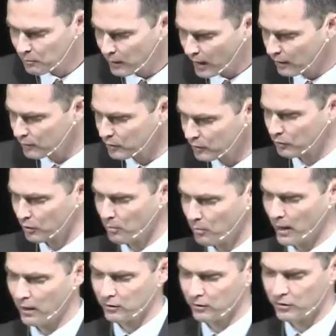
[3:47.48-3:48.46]
down to
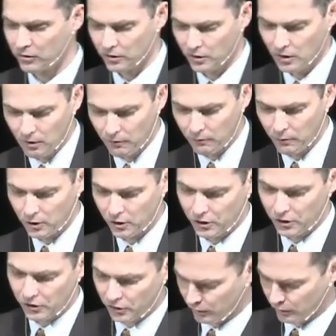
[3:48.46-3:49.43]
about
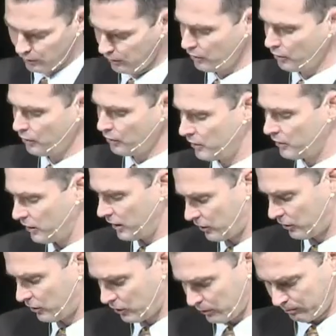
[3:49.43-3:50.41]
verse
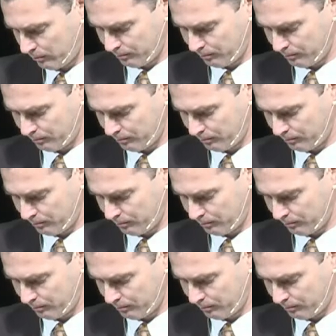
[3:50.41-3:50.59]
36.